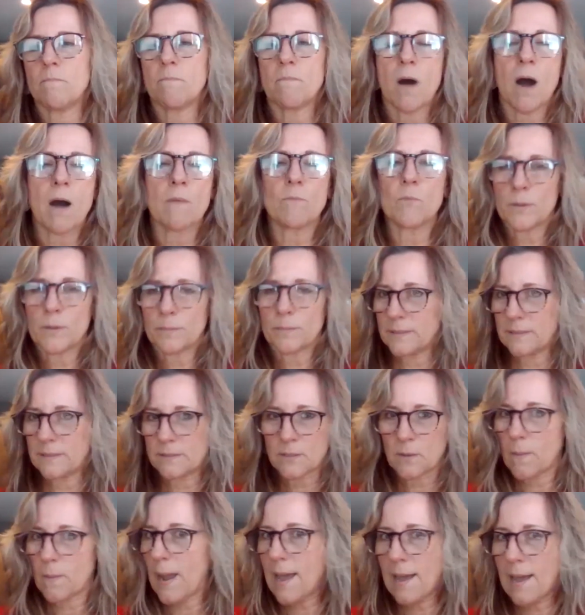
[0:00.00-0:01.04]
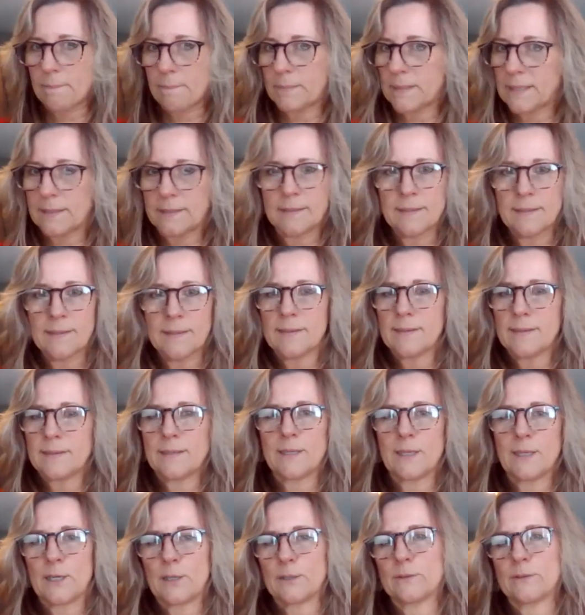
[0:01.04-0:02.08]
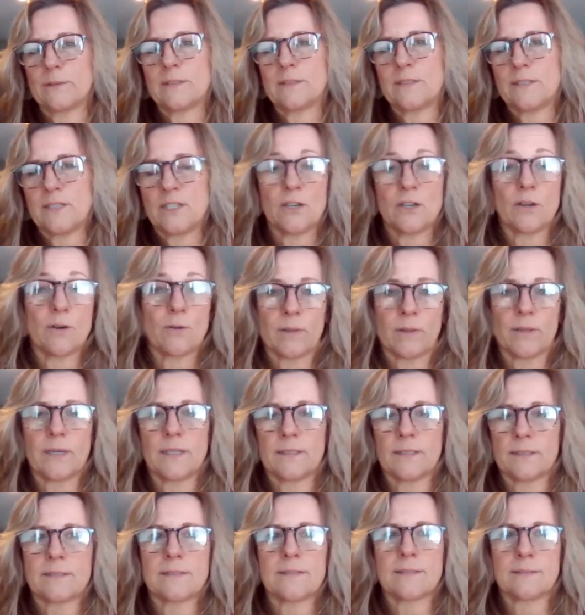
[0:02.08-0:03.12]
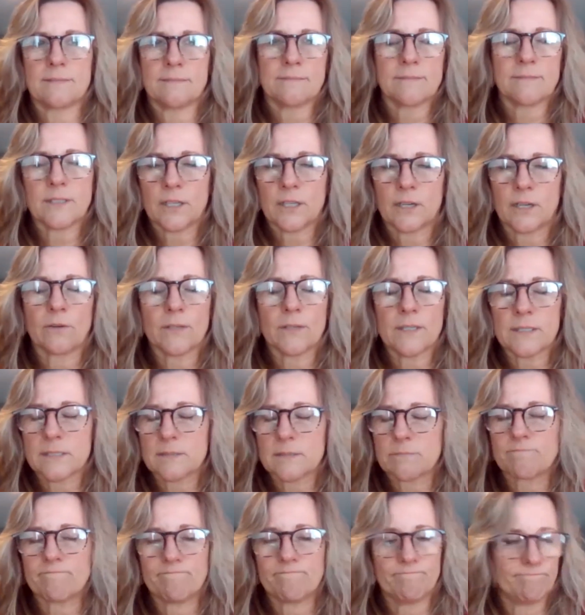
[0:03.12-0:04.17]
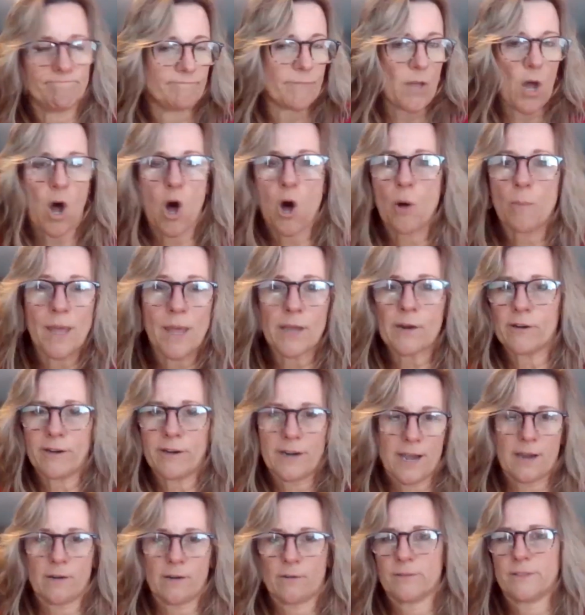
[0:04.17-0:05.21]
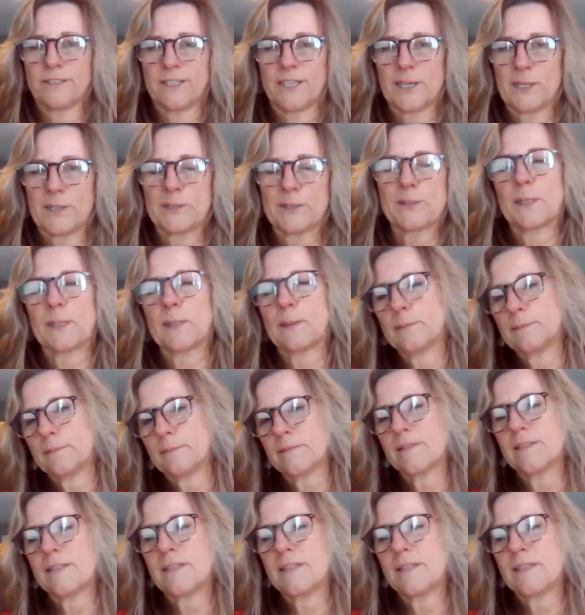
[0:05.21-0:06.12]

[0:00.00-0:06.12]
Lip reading: mom would have been so happy, to know that it's all better now. So